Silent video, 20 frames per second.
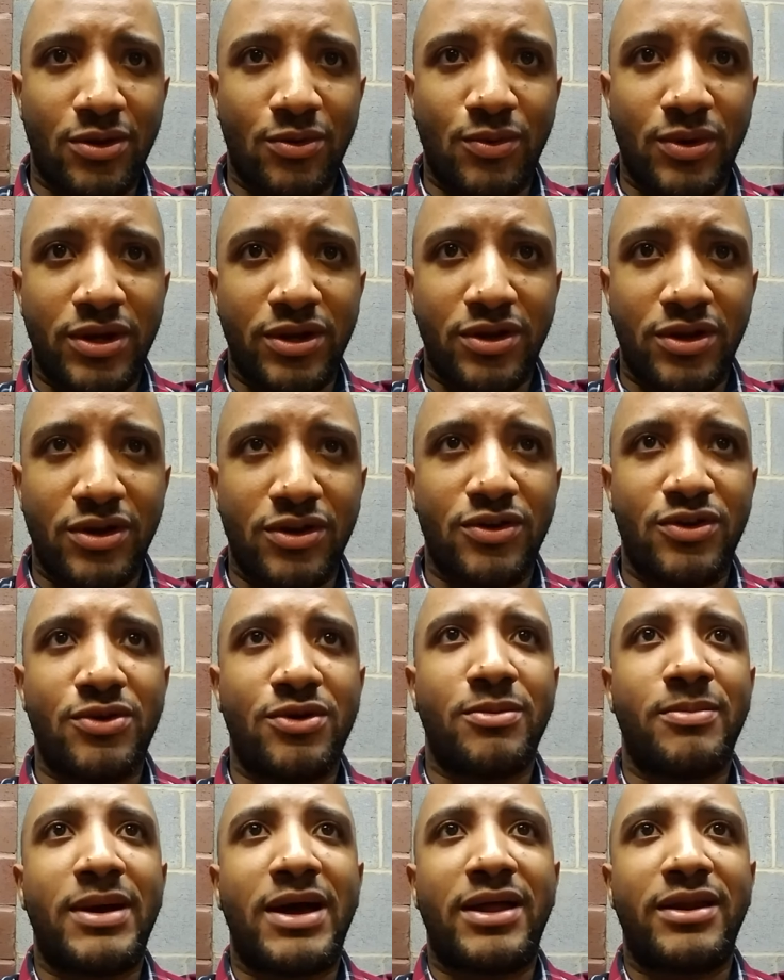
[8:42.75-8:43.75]
What are you gonna
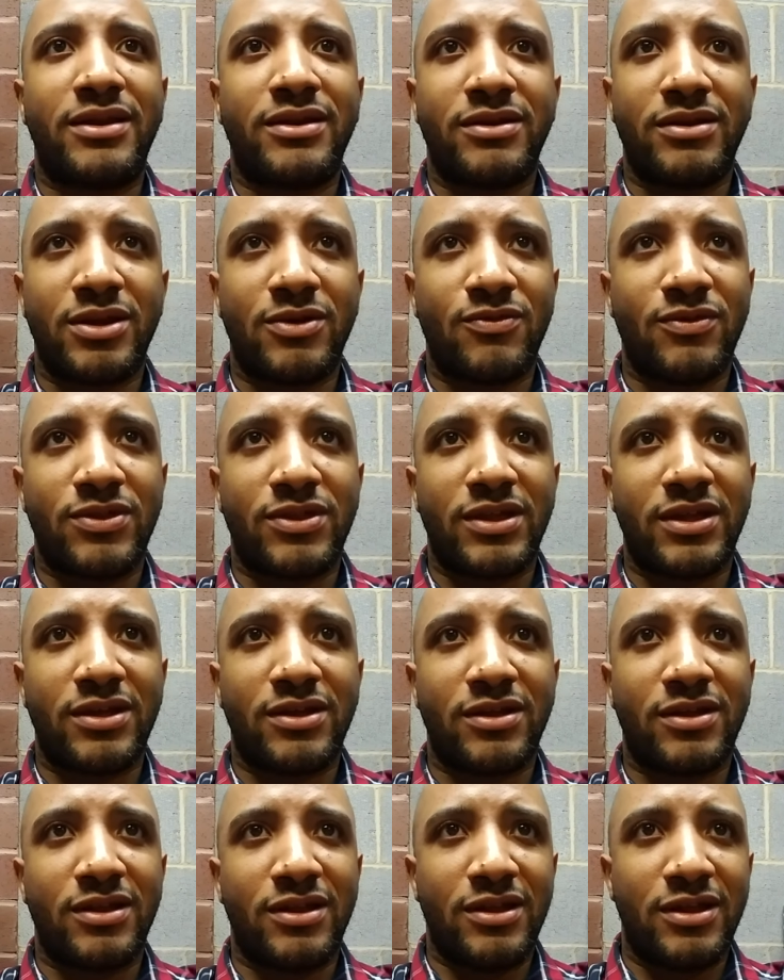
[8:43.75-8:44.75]
do about it and everything?